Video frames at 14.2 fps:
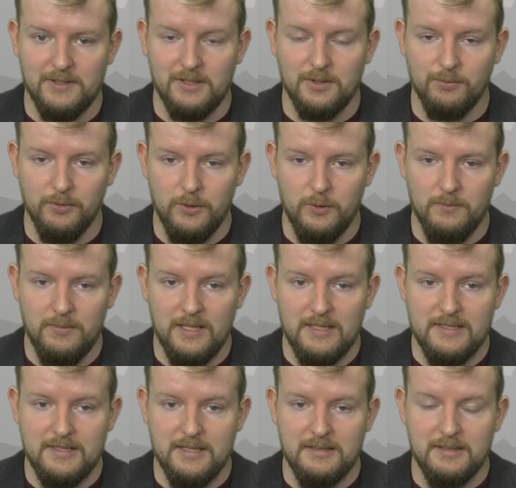in the room and
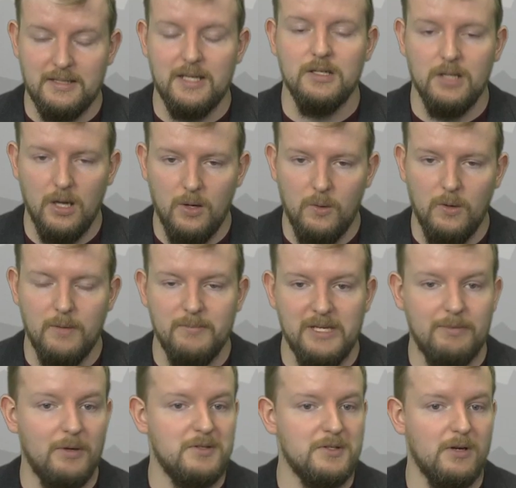said that they know
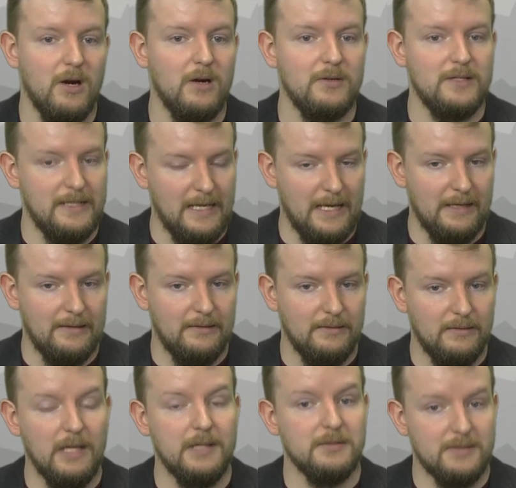Amiibos are hard to get
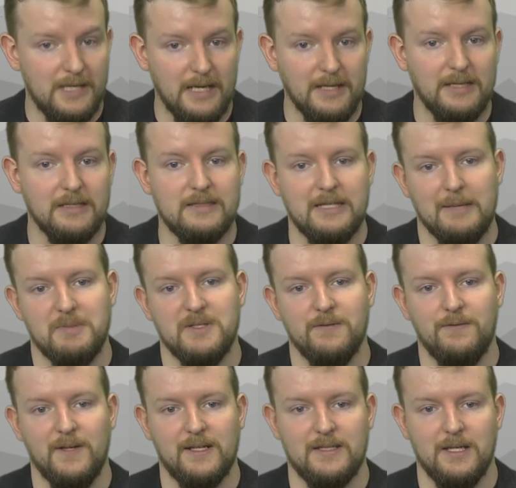and they're taking steps to
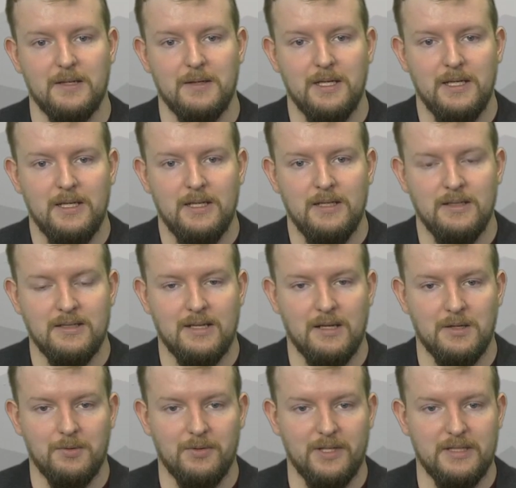fix it.
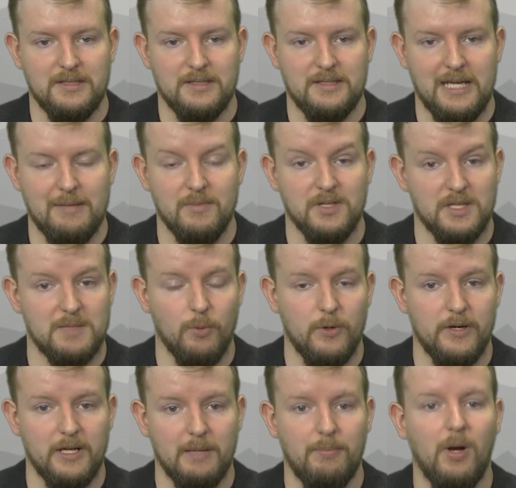Nintendo released a statement this
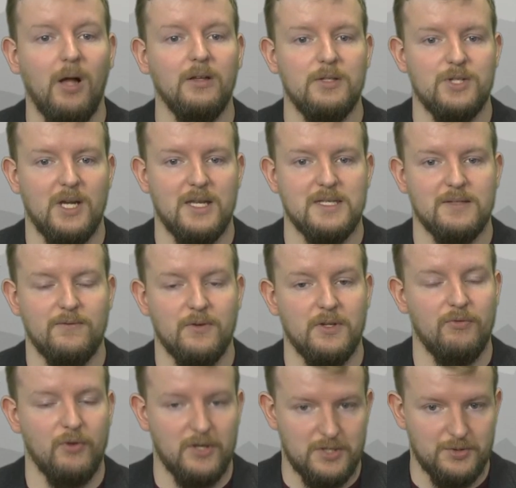morning apologizing for the
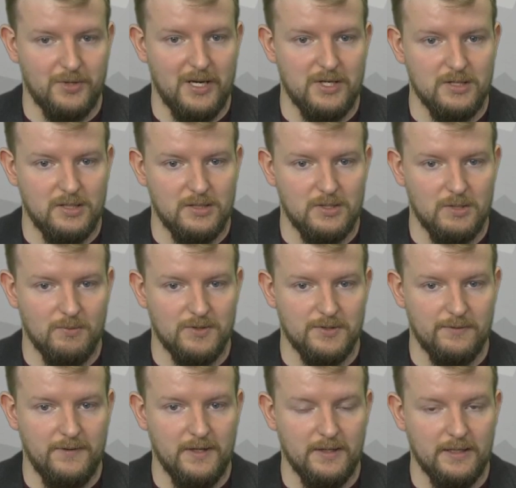frustration consumers are
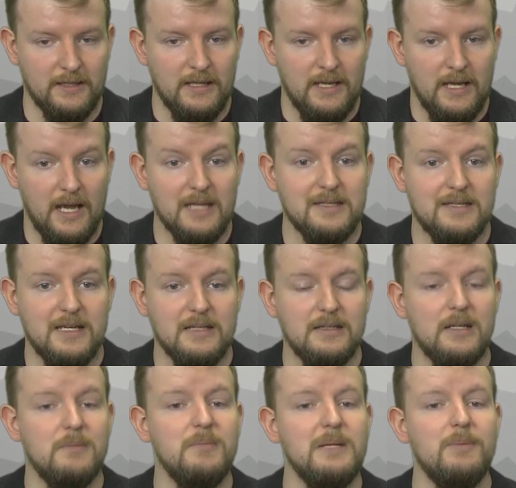feeling and saying that
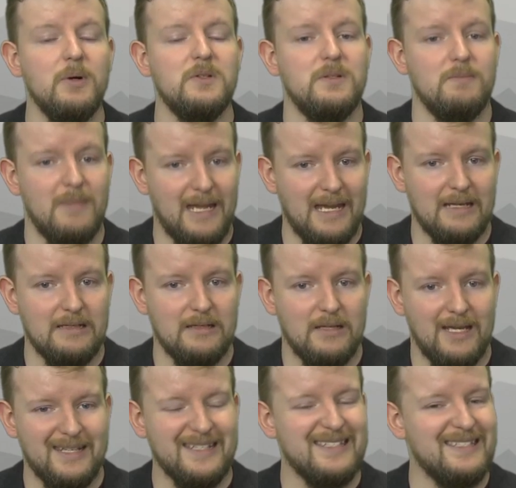Amiibo demand
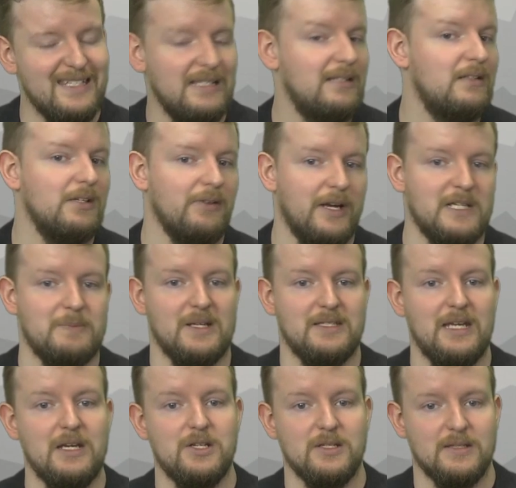had exceeded their
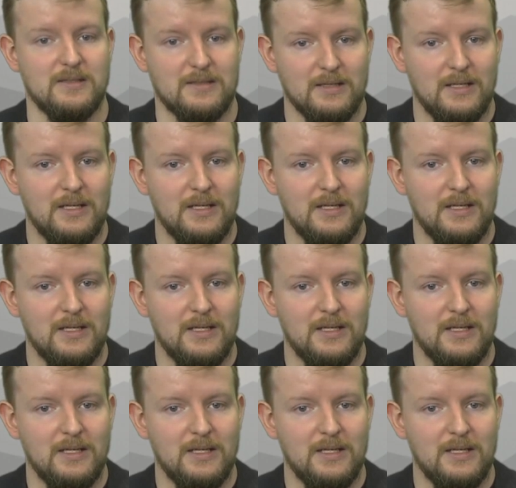expectations.